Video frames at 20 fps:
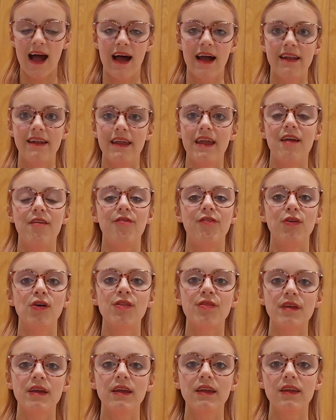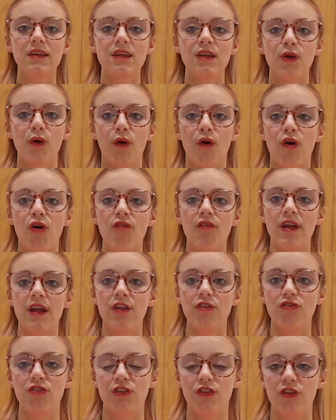And if you're thinking of
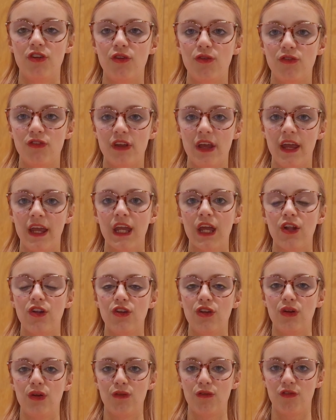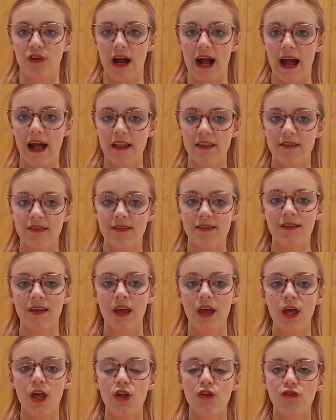introducing new rats,
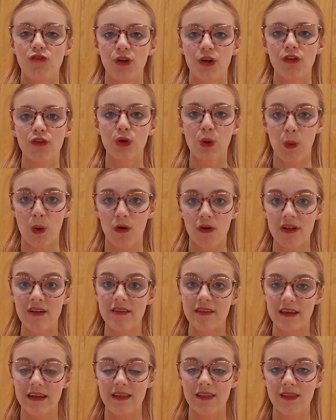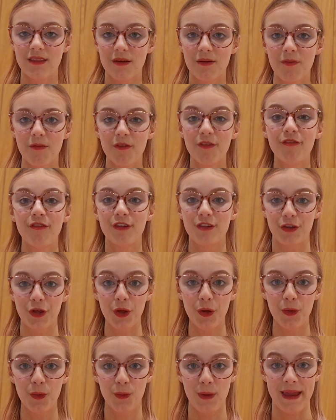just quarantine them for
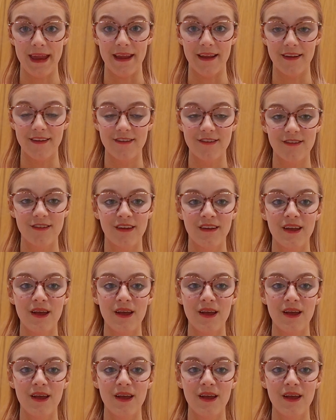2 weeks,